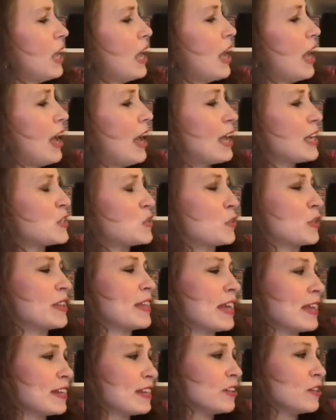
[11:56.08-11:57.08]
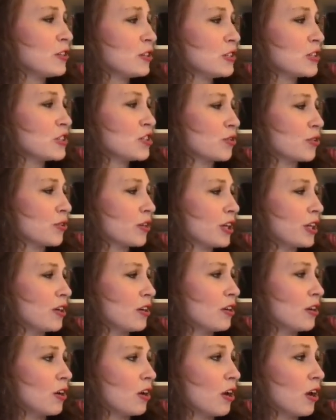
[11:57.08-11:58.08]
As with any good story,
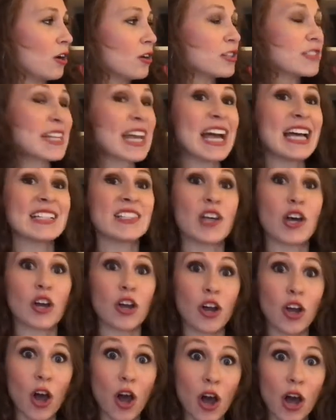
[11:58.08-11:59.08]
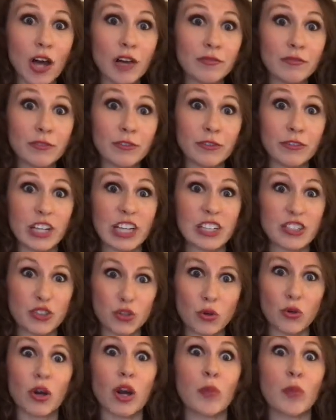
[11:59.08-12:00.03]
ours has a conflict or a